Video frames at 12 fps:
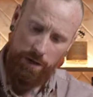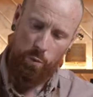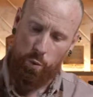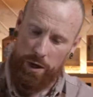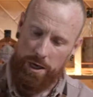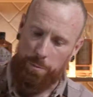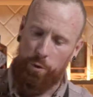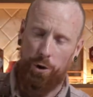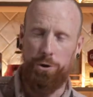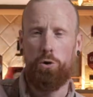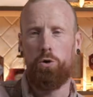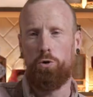a weak
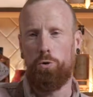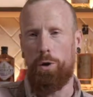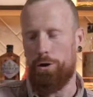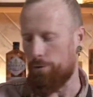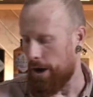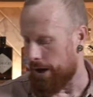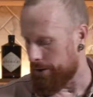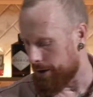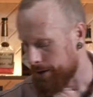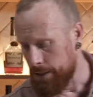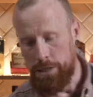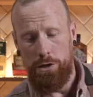point all the way around
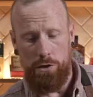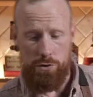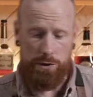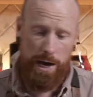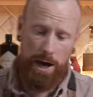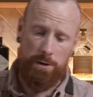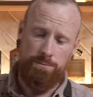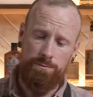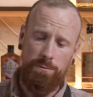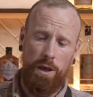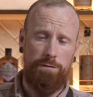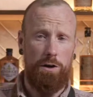it. So now,
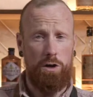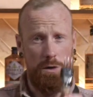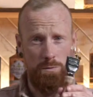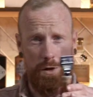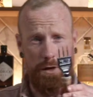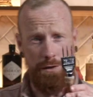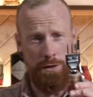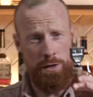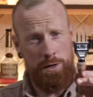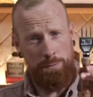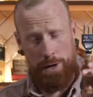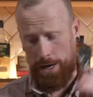if I come with
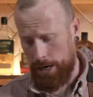my